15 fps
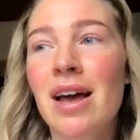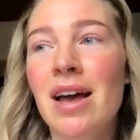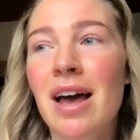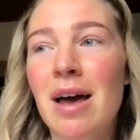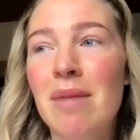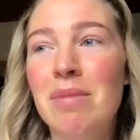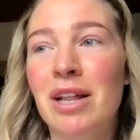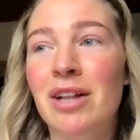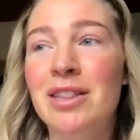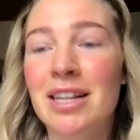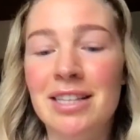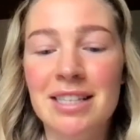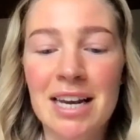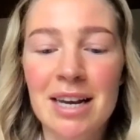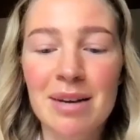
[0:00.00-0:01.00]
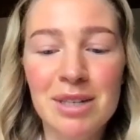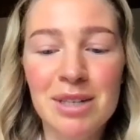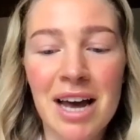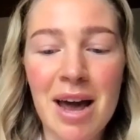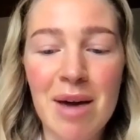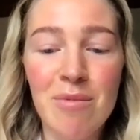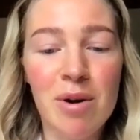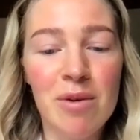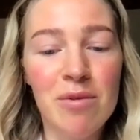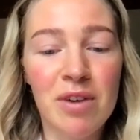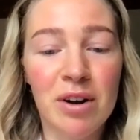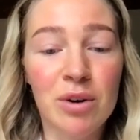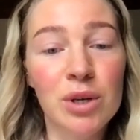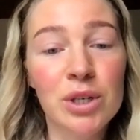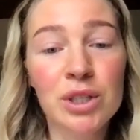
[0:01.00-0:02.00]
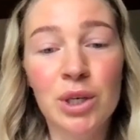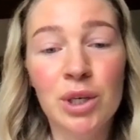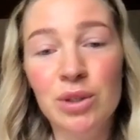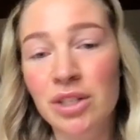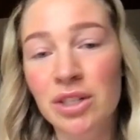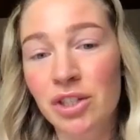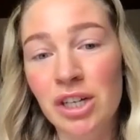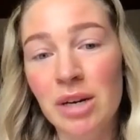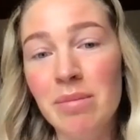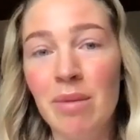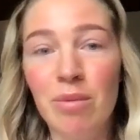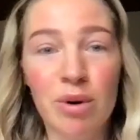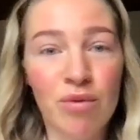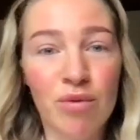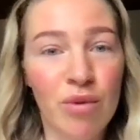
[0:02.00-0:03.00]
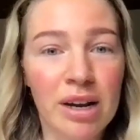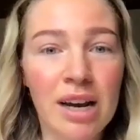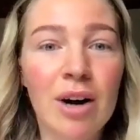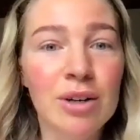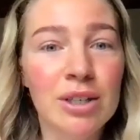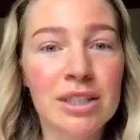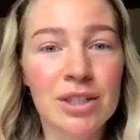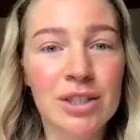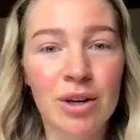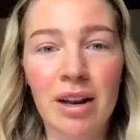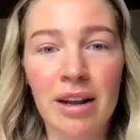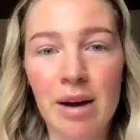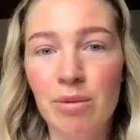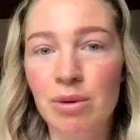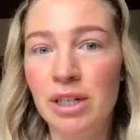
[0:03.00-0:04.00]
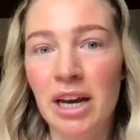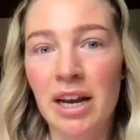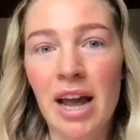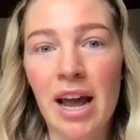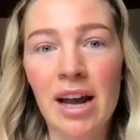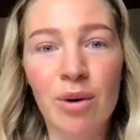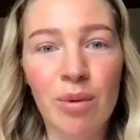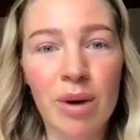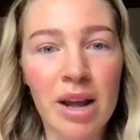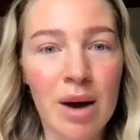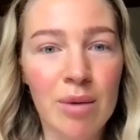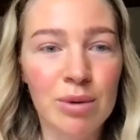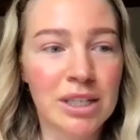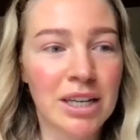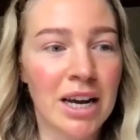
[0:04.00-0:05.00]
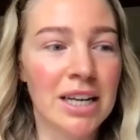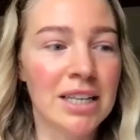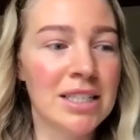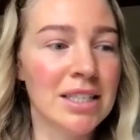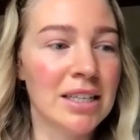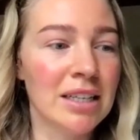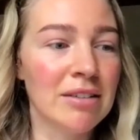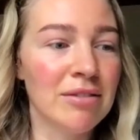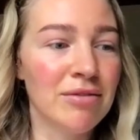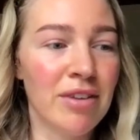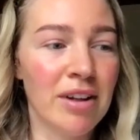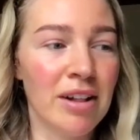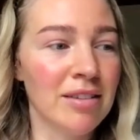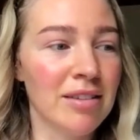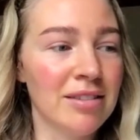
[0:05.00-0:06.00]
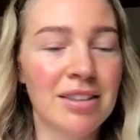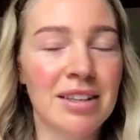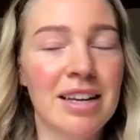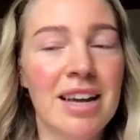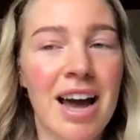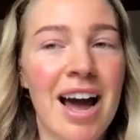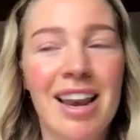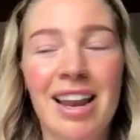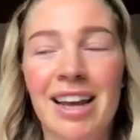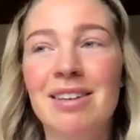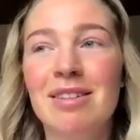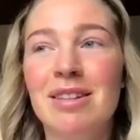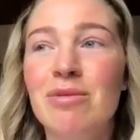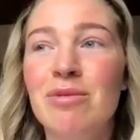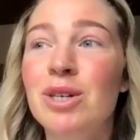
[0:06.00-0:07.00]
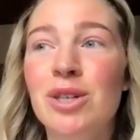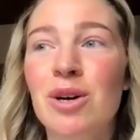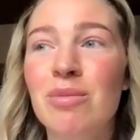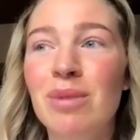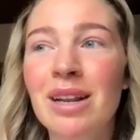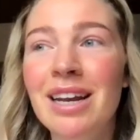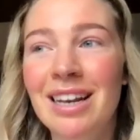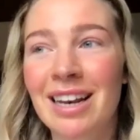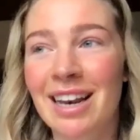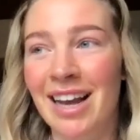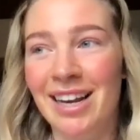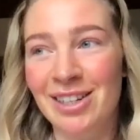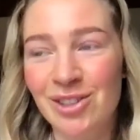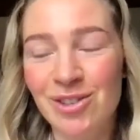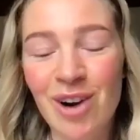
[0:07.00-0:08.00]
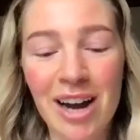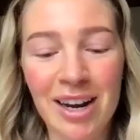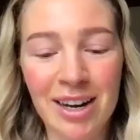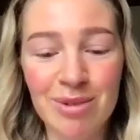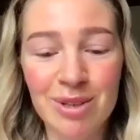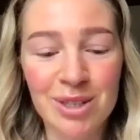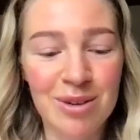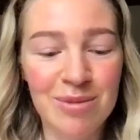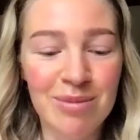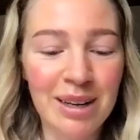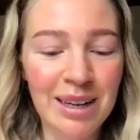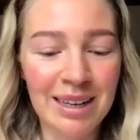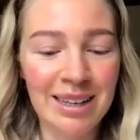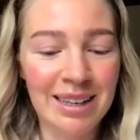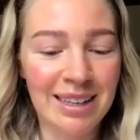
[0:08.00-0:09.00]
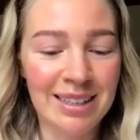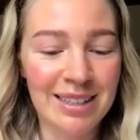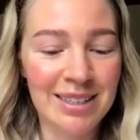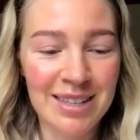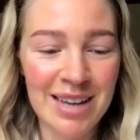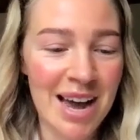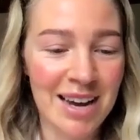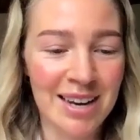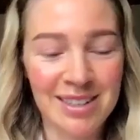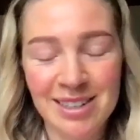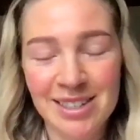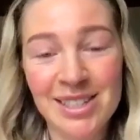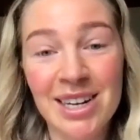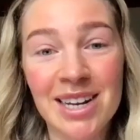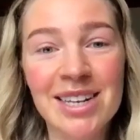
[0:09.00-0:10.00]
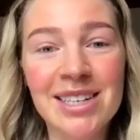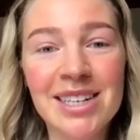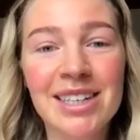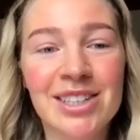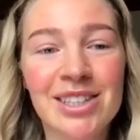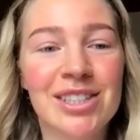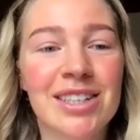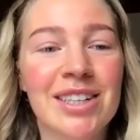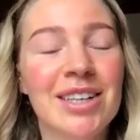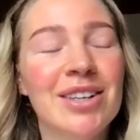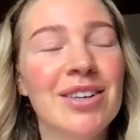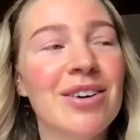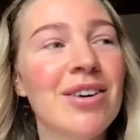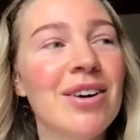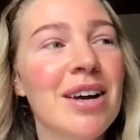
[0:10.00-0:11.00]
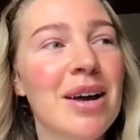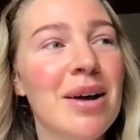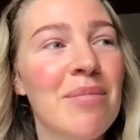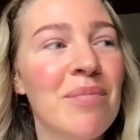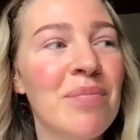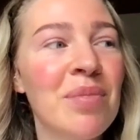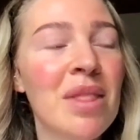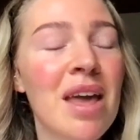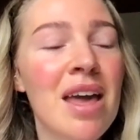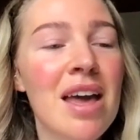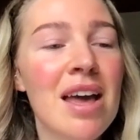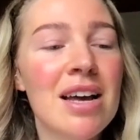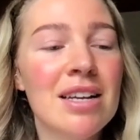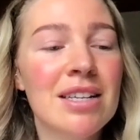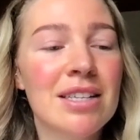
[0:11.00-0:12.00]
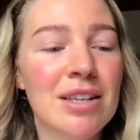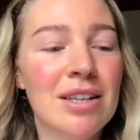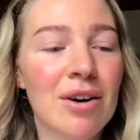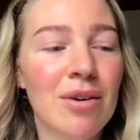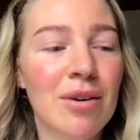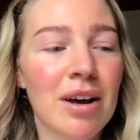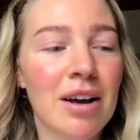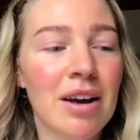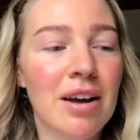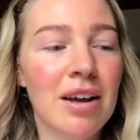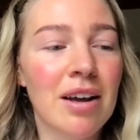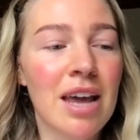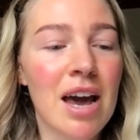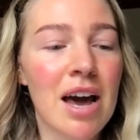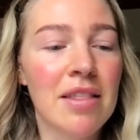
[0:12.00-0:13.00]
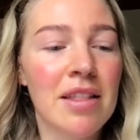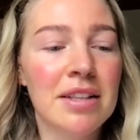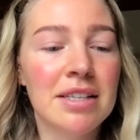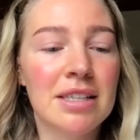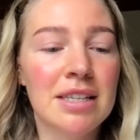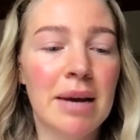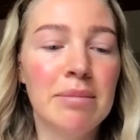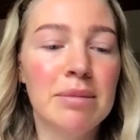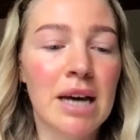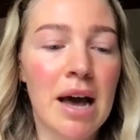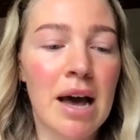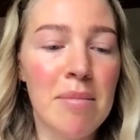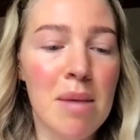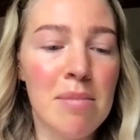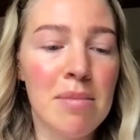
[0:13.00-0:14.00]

uh, but at the same time, if I couldn't go to the gym, I would freak out internally. I would get angry. I would get uh, felt, yeah, like it was completely like a drug. It was completely, yeah, an addiction, you know? Um, so, uh, yeah. And at the same time, my